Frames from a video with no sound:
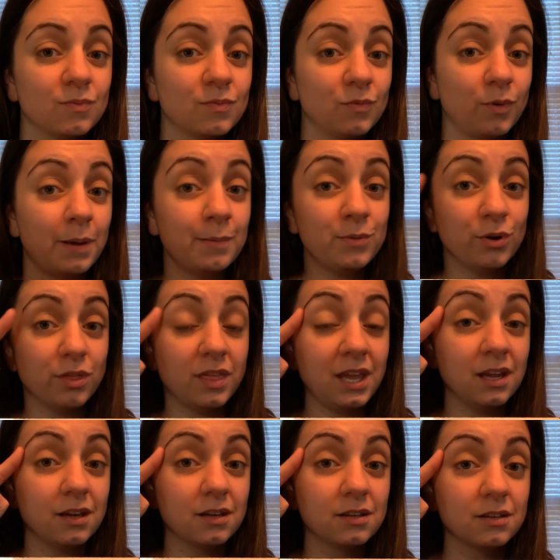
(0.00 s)
Remember,
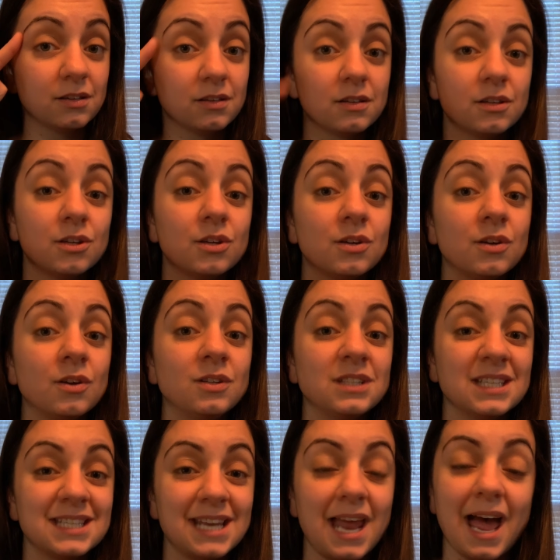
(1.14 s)
think.
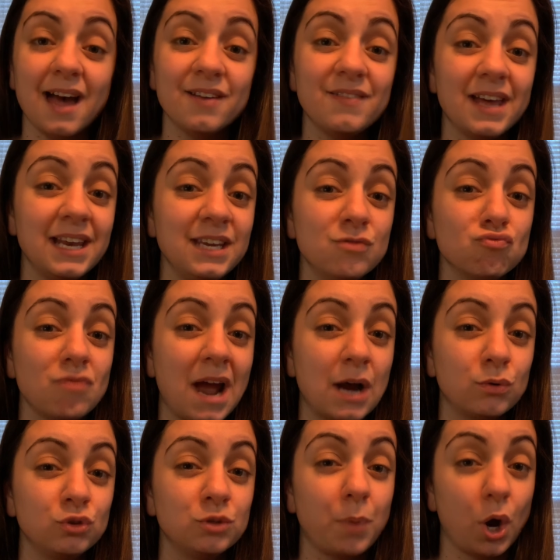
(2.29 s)
Does it have any
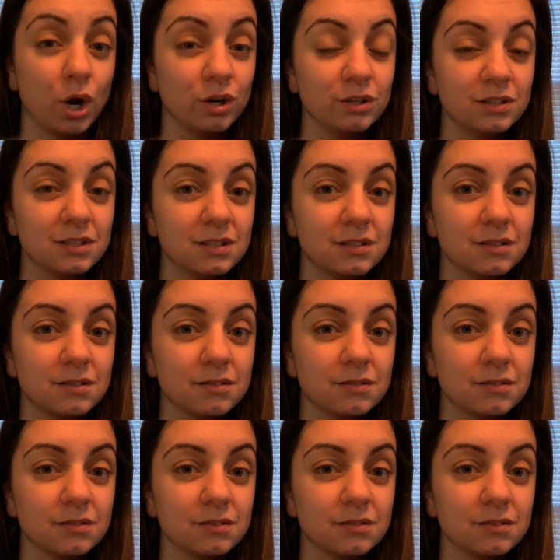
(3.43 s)
round parts?